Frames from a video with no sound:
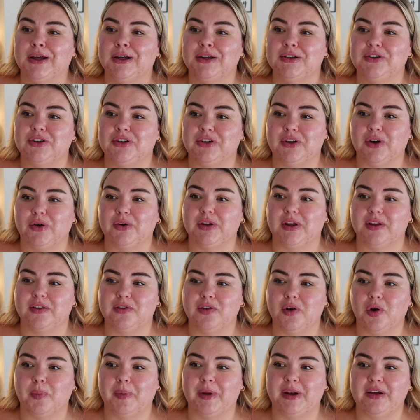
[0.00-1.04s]
to know that
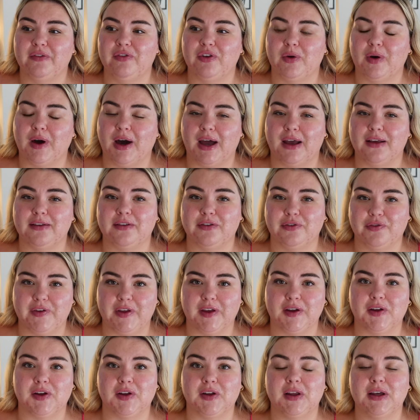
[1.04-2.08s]
so many of you guys
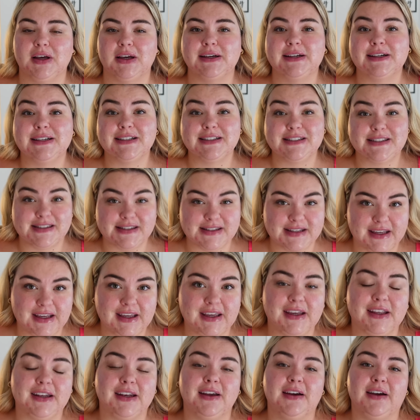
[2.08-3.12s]
feel
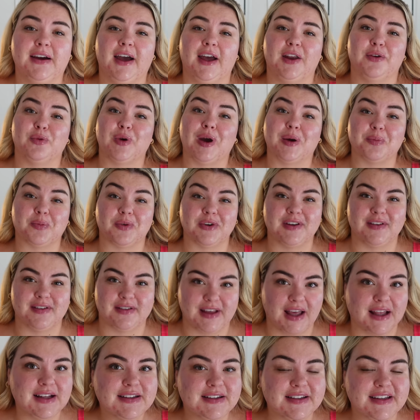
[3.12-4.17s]
seen and
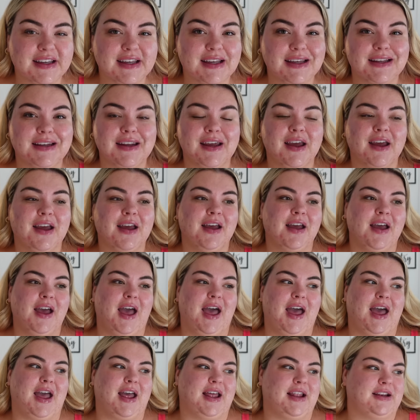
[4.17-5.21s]
represented
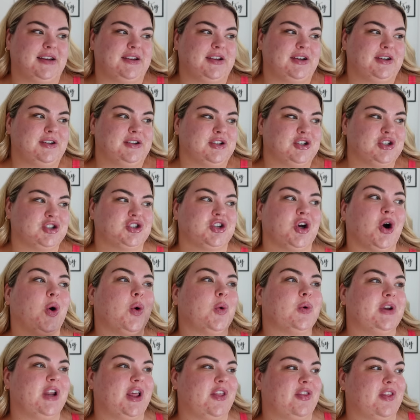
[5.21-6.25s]
and
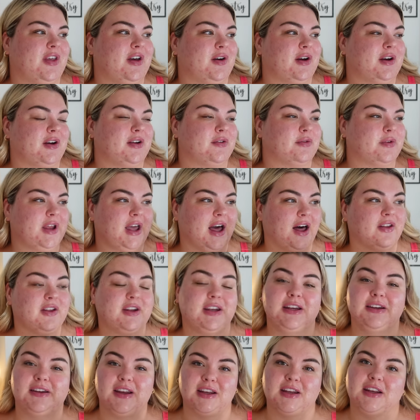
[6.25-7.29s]
shown in the
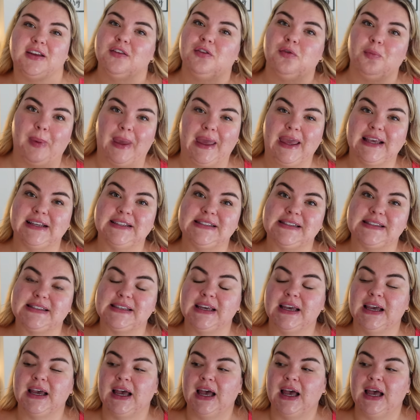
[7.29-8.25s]
reality dating space.